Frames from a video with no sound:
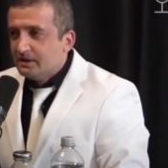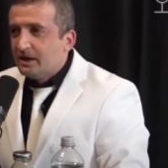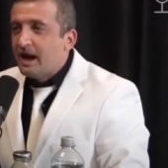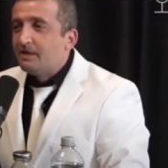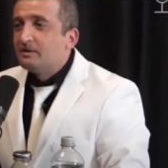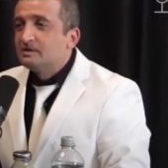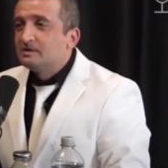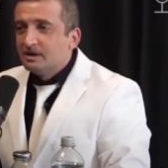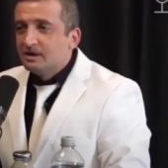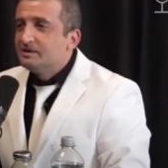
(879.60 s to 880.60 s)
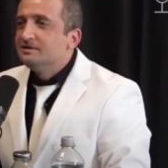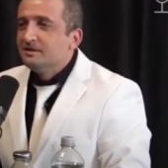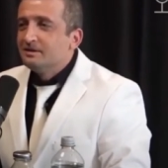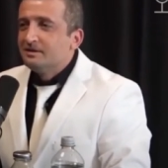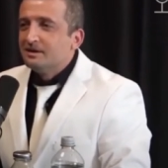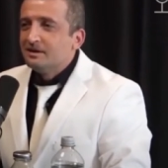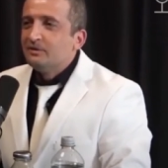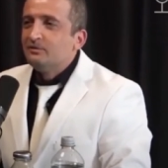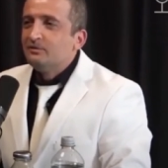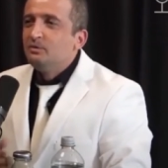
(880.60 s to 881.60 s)
Aristotle. Here's another thing.
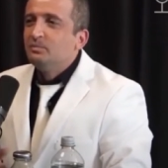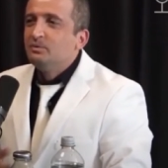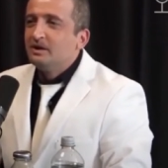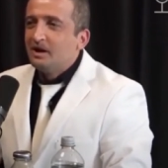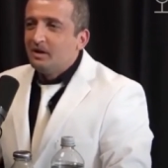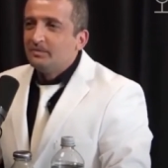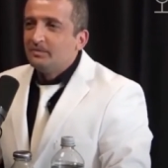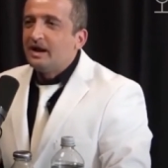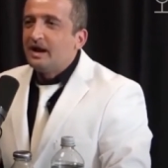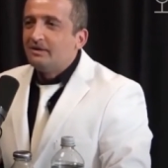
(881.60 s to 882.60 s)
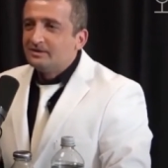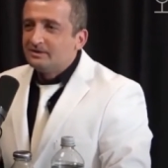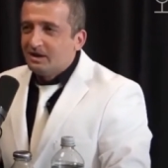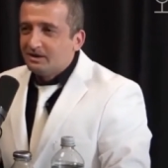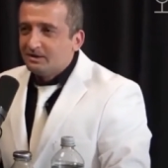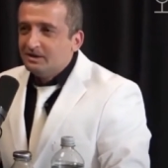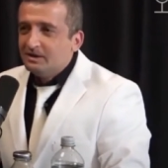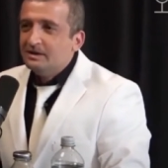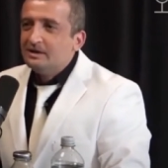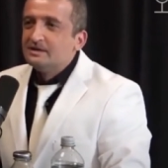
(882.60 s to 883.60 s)
Like, if you bring up that Aristotle
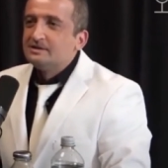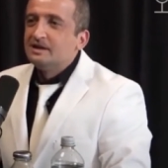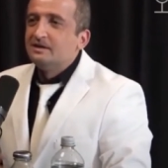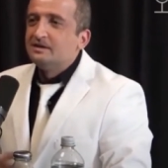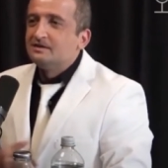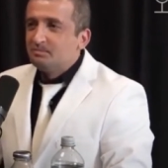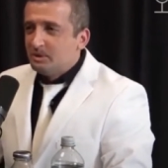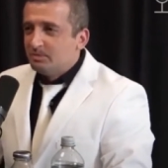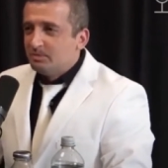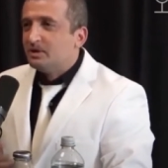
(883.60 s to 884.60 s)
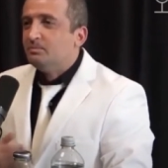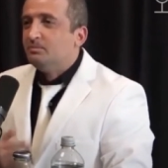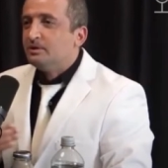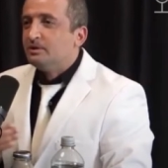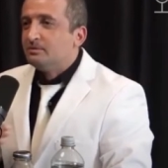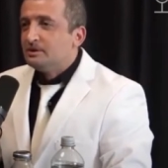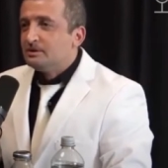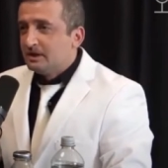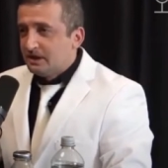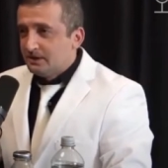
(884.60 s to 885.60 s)
said that some people are born to be
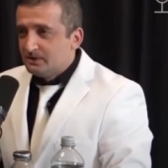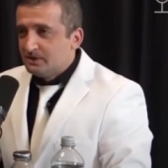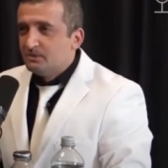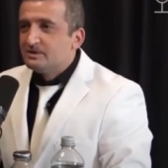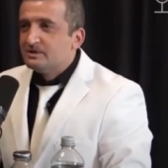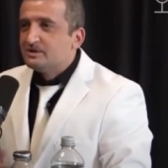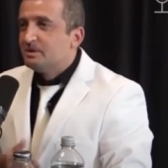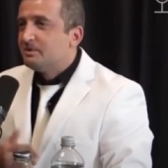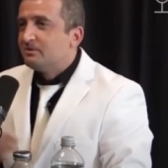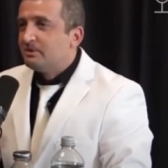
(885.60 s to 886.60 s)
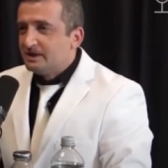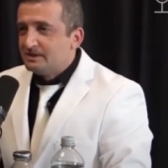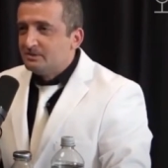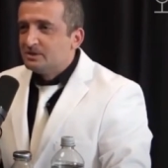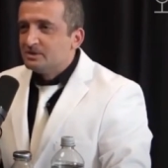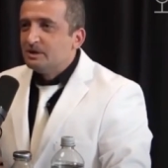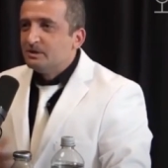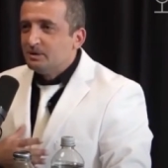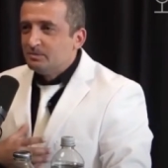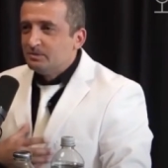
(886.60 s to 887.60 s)
slaves, he wasn't speaking about race. He just
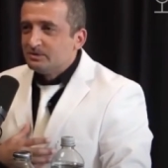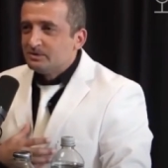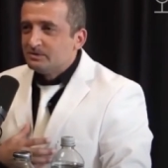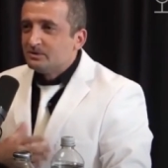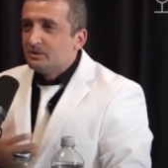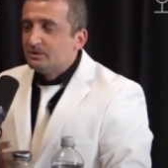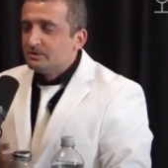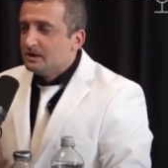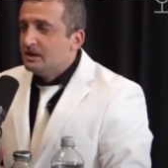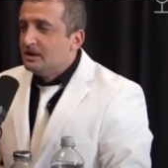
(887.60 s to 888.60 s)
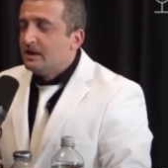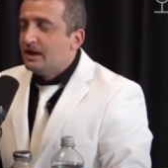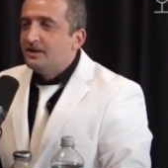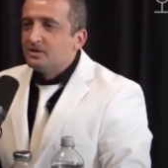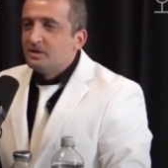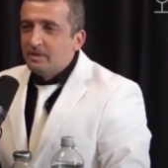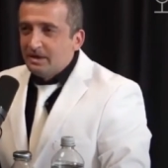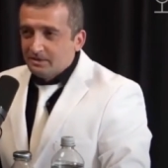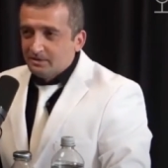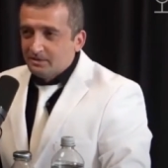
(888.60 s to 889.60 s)
meant people's souls. H.L.
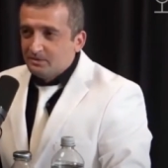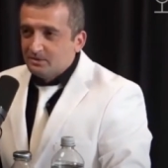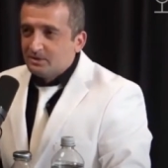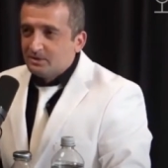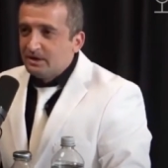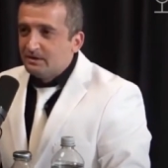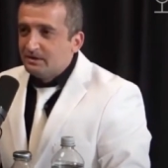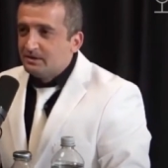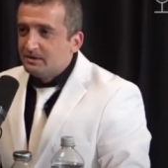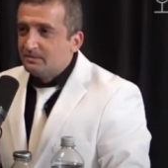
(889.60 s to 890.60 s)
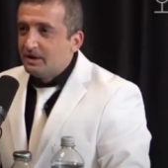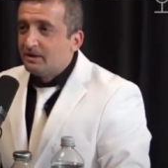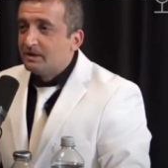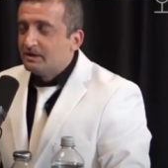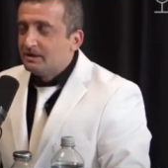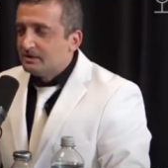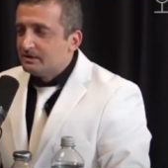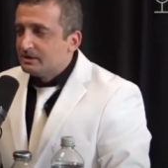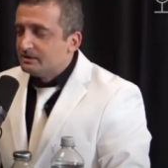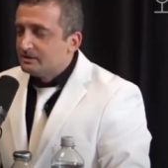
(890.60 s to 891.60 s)
Mencken, who's a great um, heretic
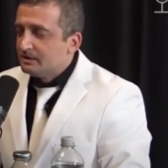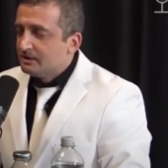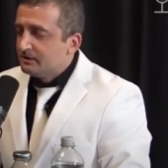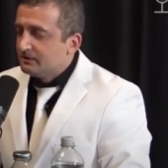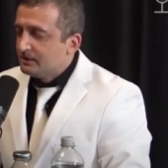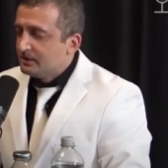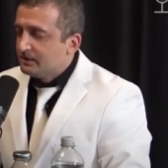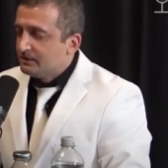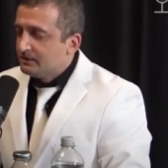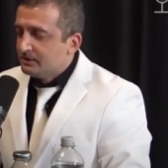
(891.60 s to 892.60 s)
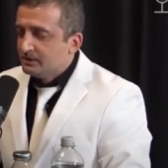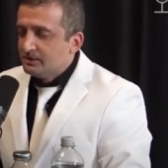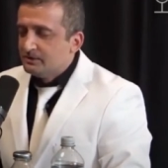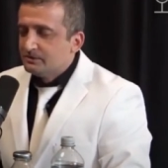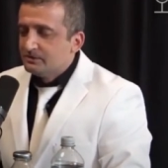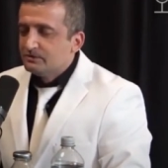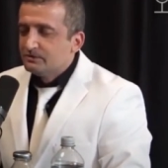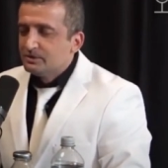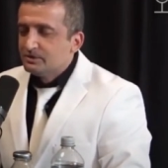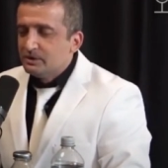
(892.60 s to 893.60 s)
and, and uh, uh, early
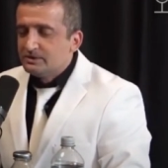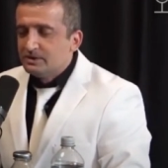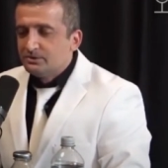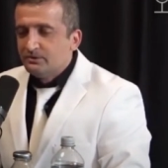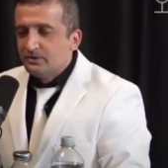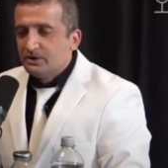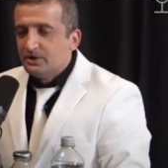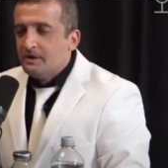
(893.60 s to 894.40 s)
20th century figure,